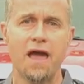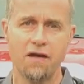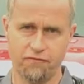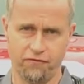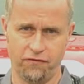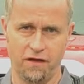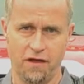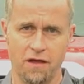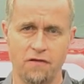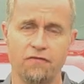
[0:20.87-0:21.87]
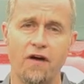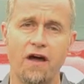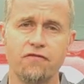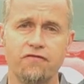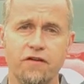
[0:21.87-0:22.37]

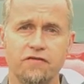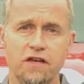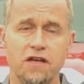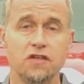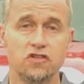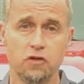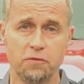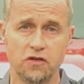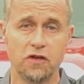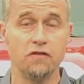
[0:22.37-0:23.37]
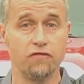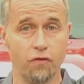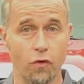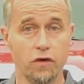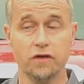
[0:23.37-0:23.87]
F-550 Super Duty
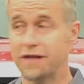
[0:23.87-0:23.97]
Ford.